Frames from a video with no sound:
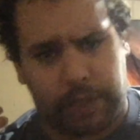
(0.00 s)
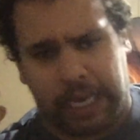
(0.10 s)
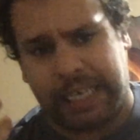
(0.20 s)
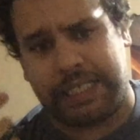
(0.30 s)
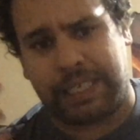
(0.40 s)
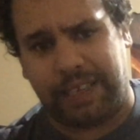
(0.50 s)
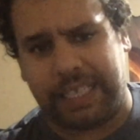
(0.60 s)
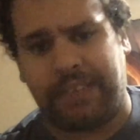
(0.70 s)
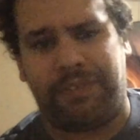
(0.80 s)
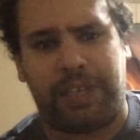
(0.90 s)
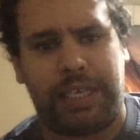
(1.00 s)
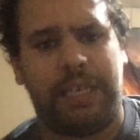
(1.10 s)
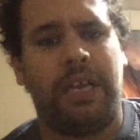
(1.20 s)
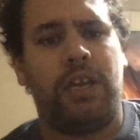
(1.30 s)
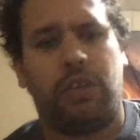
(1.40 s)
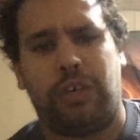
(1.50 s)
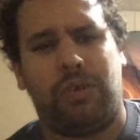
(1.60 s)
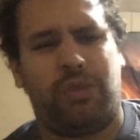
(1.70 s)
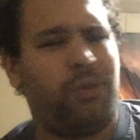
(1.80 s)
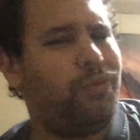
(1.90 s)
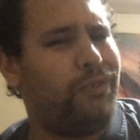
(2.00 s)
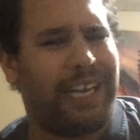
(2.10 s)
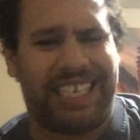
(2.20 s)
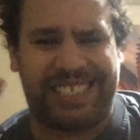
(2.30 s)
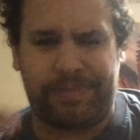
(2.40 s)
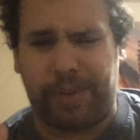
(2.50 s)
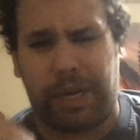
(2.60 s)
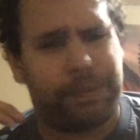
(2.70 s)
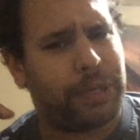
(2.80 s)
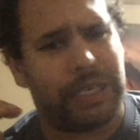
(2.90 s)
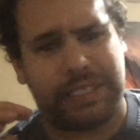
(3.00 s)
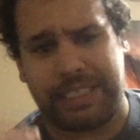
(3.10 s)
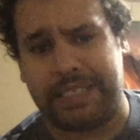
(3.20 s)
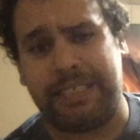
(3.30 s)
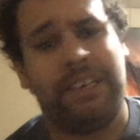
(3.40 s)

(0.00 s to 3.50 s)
I selectively go through a small process